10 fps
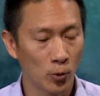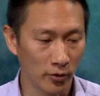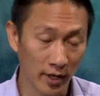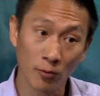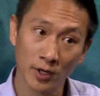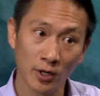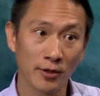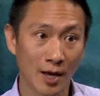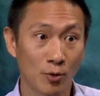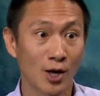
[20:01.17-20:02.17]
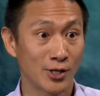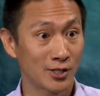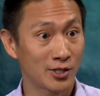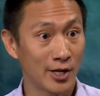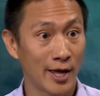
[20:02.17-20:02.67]
well, now we know that
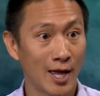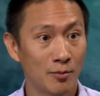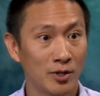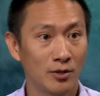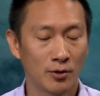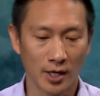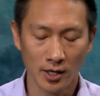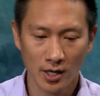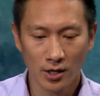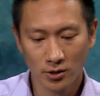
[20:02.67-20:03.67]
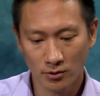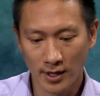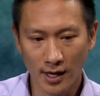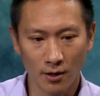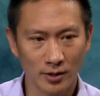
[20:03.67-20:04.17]
project's going to happen. Okay, so
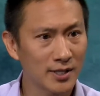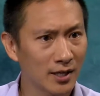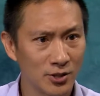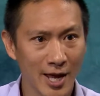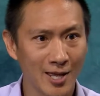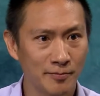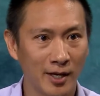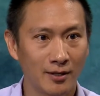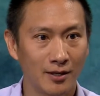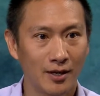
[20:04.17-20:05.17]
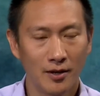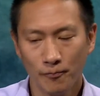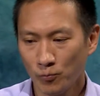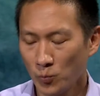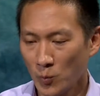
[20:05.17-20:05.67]
now it's like a jazz band.
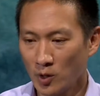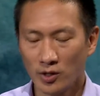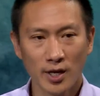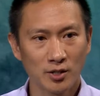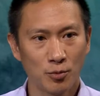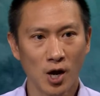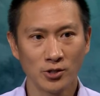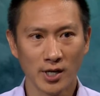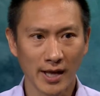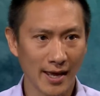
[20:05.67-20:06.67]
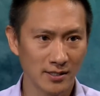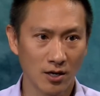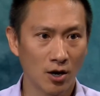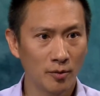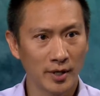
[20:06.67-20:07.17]
The next project has to
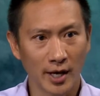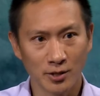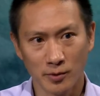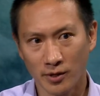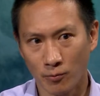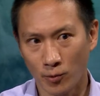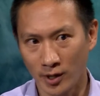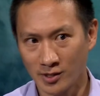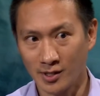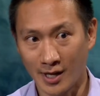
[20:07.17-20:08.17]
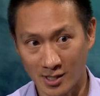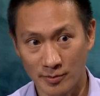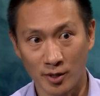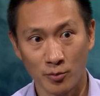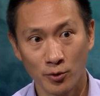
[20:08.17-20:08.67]
harmonize with what has
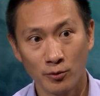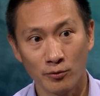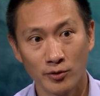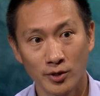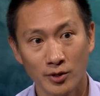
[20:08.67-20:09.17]
been approved.